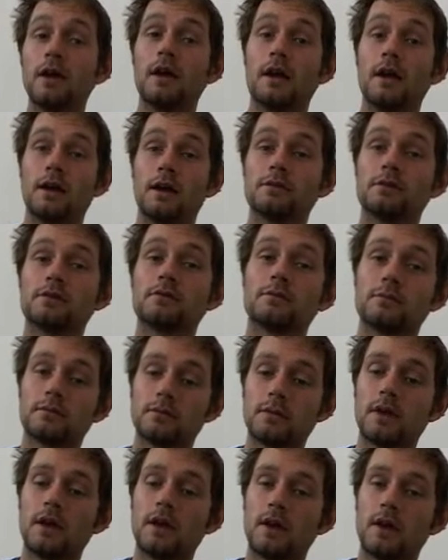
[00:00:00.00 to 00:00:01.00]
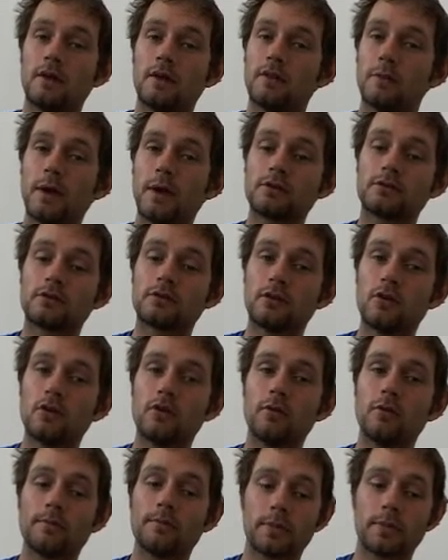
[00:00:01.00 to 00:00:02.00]
And just the
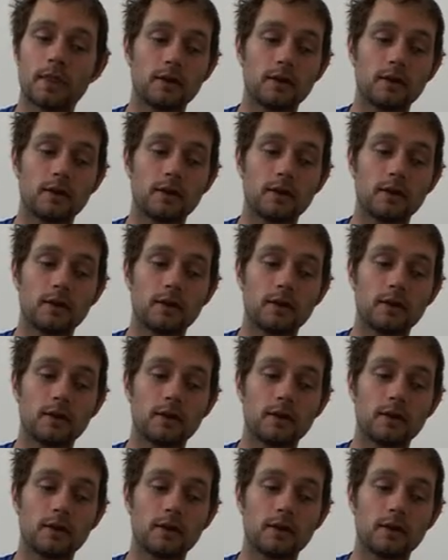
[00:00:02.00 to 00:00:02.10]
metronome,